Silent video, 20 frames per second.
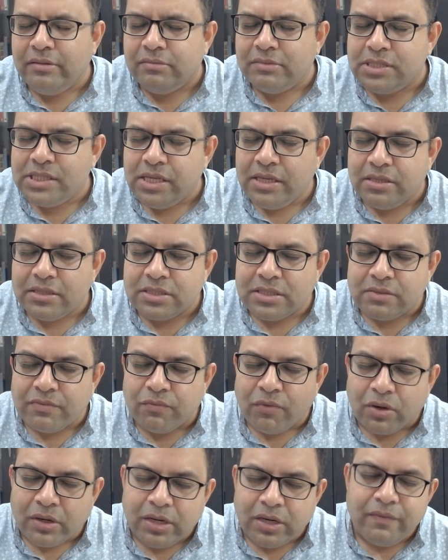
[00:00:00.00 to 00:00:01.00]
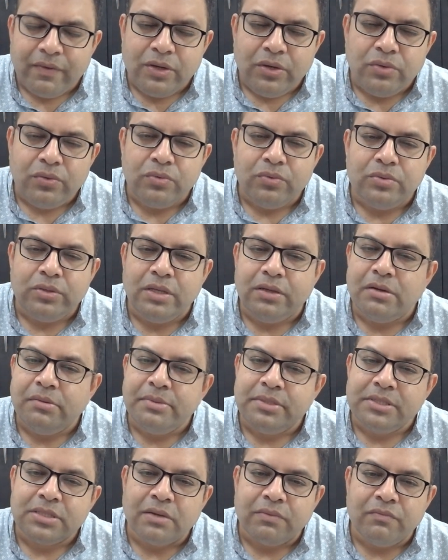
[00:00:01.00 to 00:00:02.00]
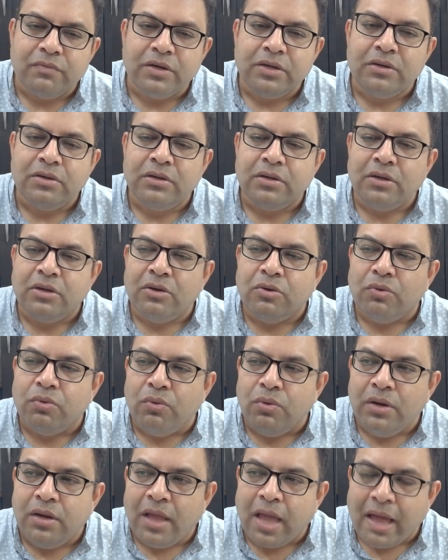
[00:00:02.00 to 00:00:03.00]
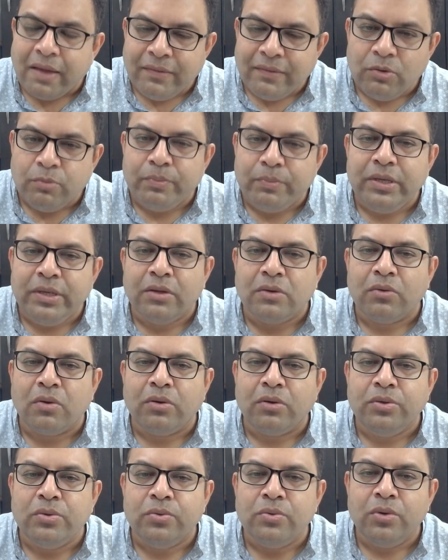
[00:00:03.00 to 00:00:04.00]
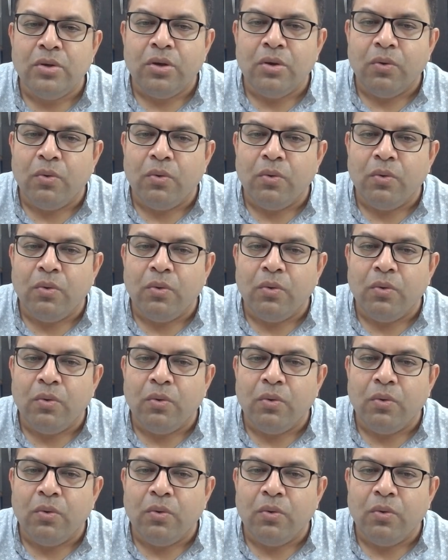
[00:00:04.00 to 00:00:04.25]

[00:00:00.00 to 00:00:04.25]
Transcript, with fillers: see, whatever you do, there will be someone who will have an opinion on you,